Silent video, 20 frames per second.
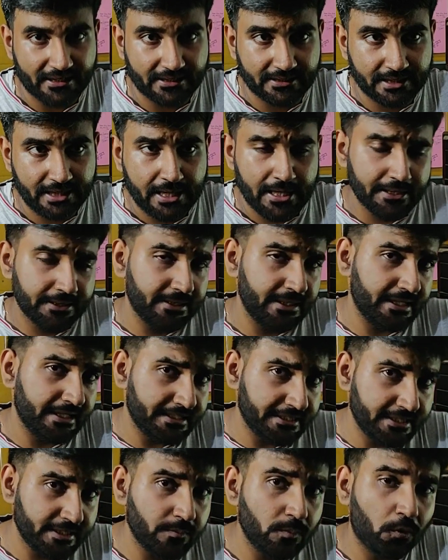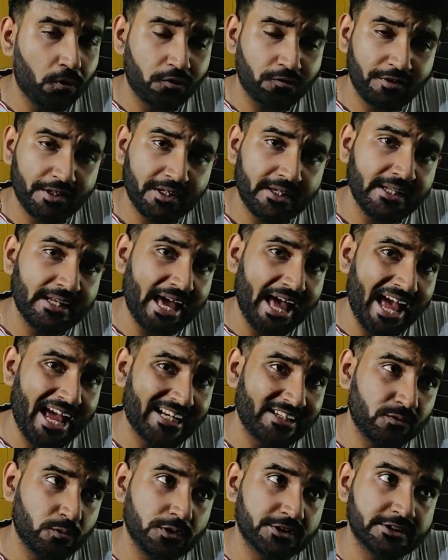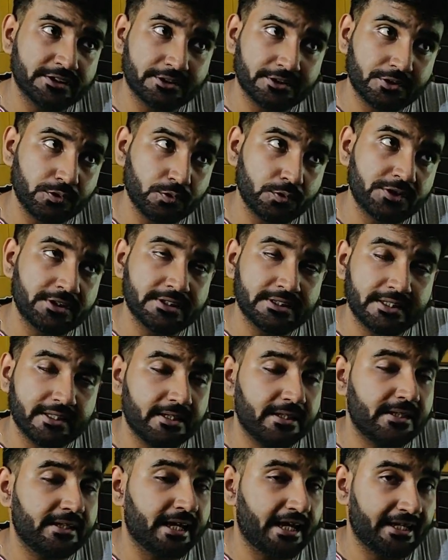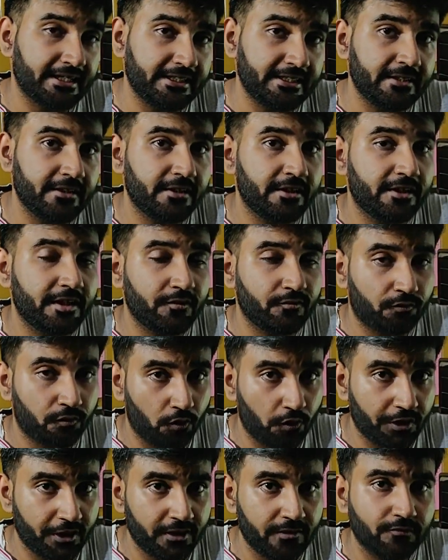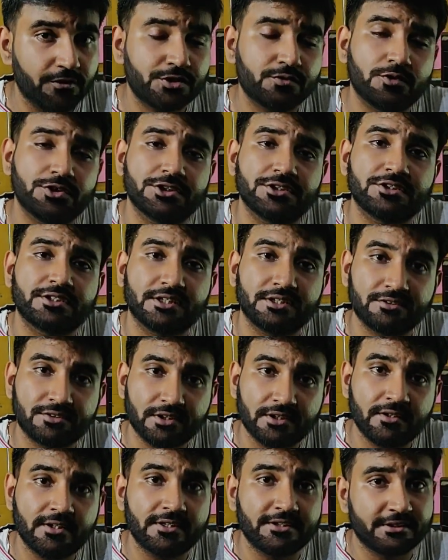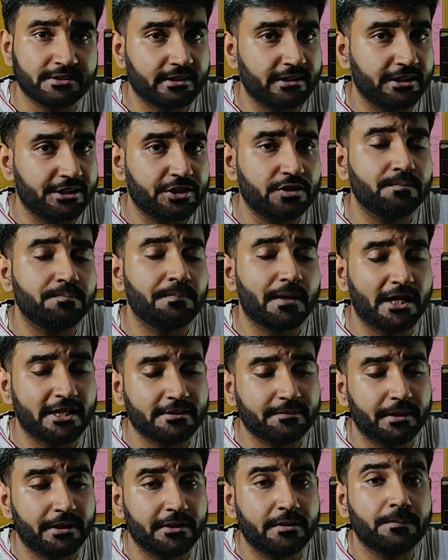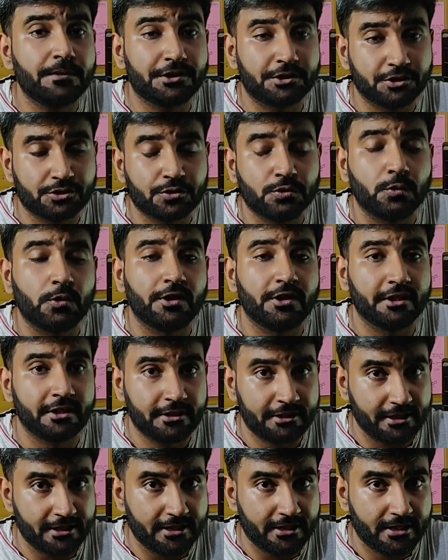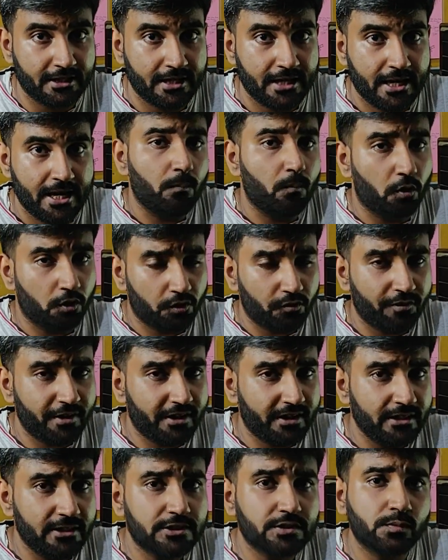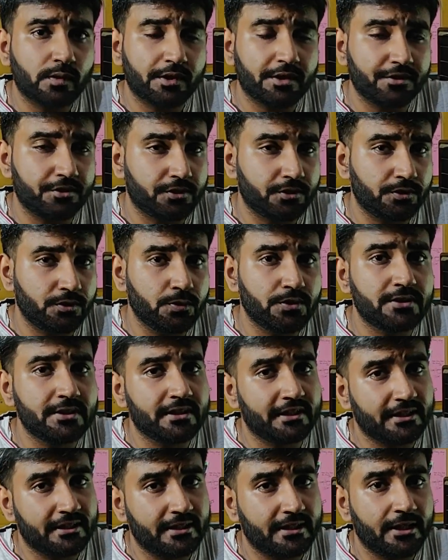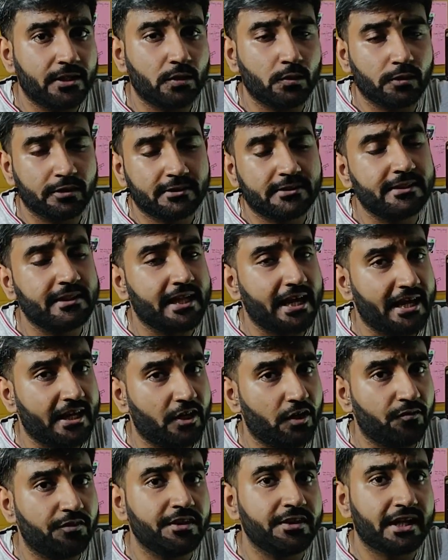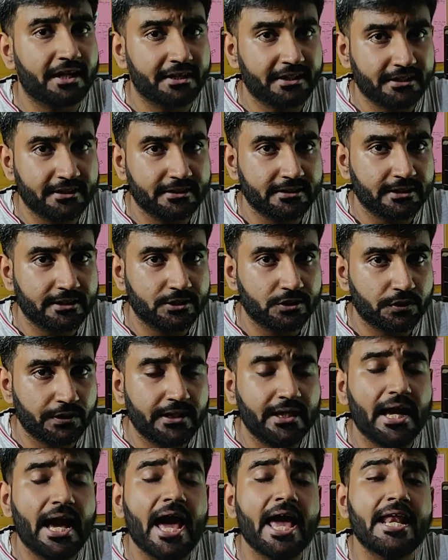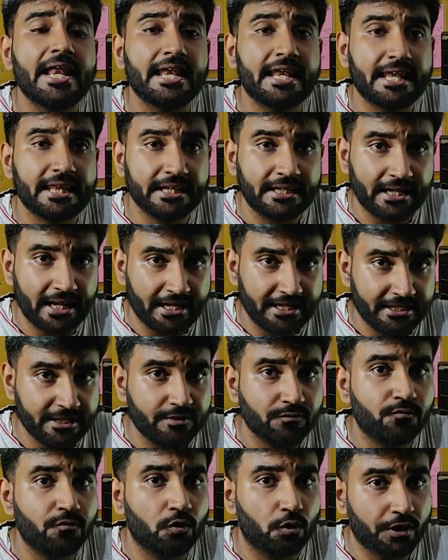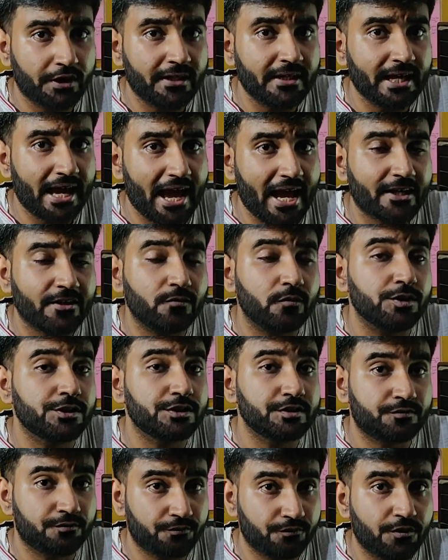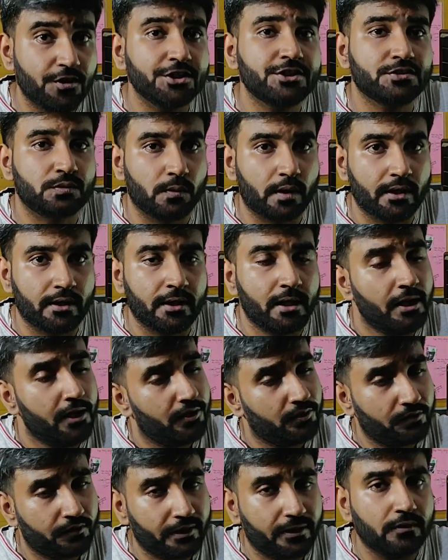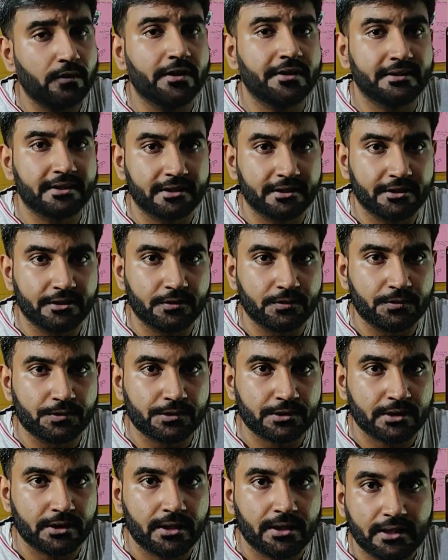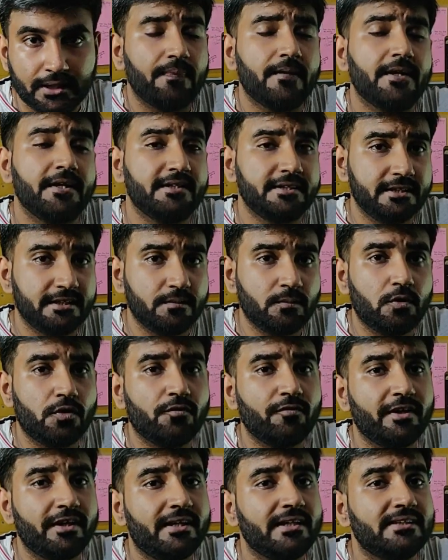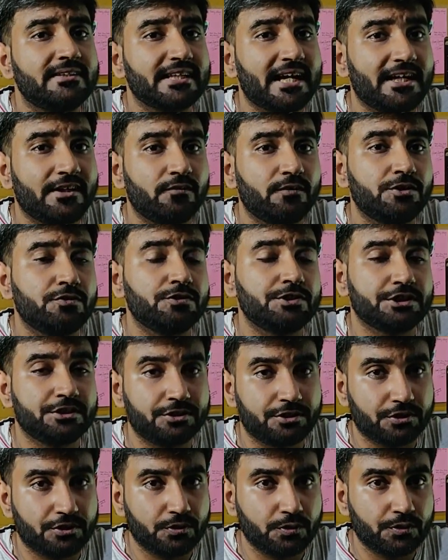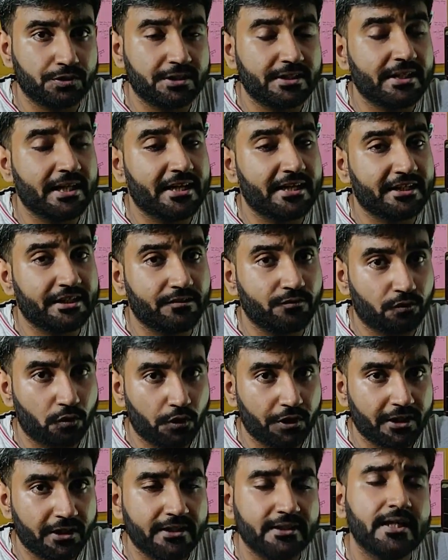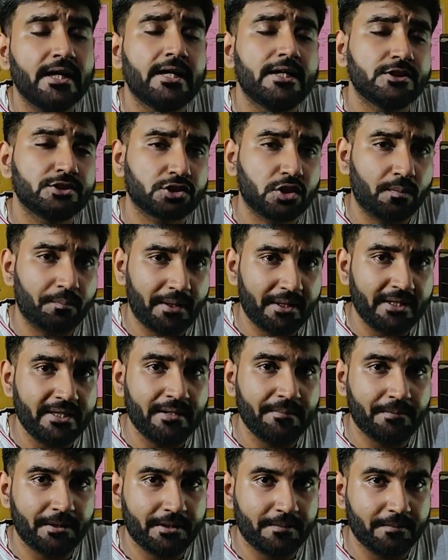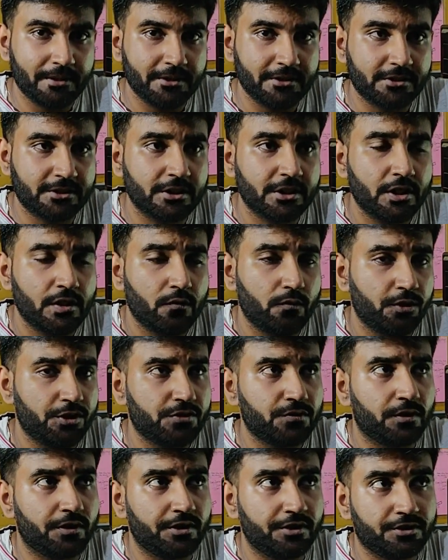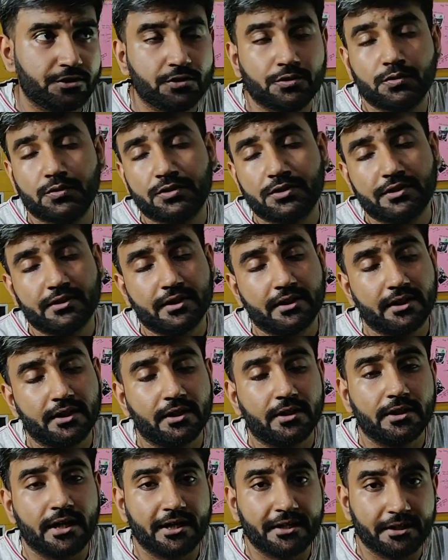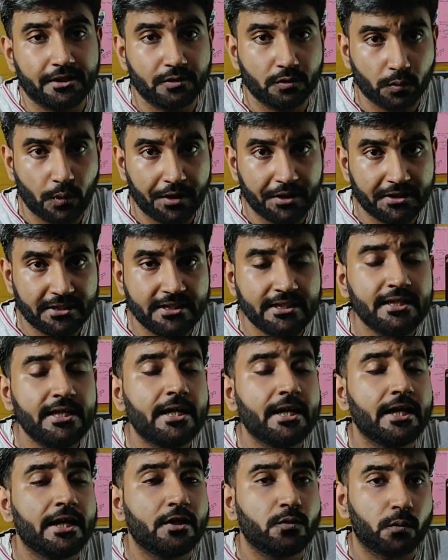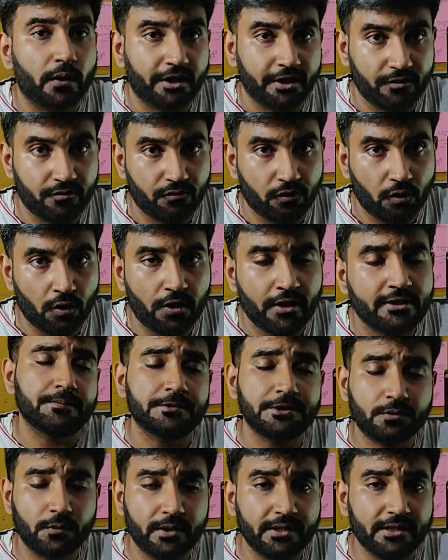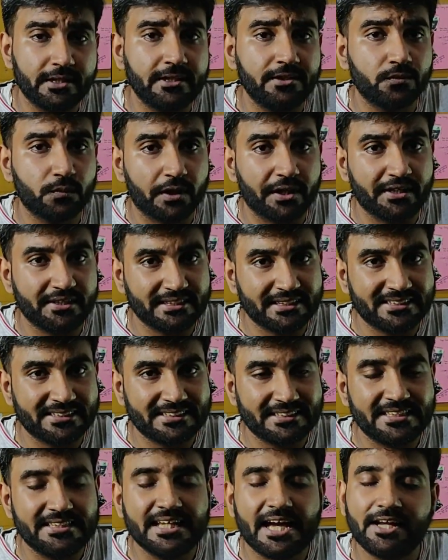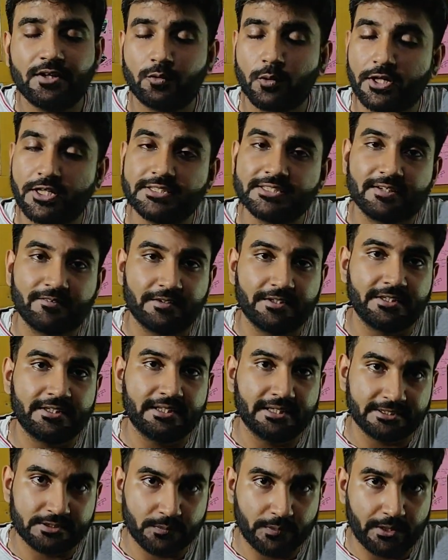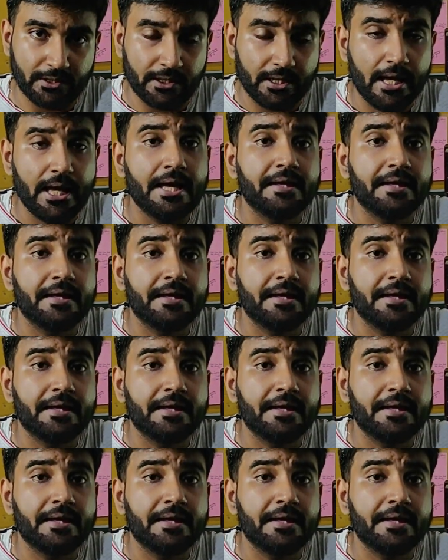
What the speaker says: Act? The Indian Motor Vehicle Act was introduced in the year 1914, which was a central legislation passed by the British rule in India. Motor vehicles were introduced in India towards the end of the 19th century, and the 1914 Act was the first one to regulate their use. The Indian Motor Vehicles Act, which was introduced in 1914, saw many amendments which were introduced in the year 1920, 24, subsequently in 2016 and 2017 as well.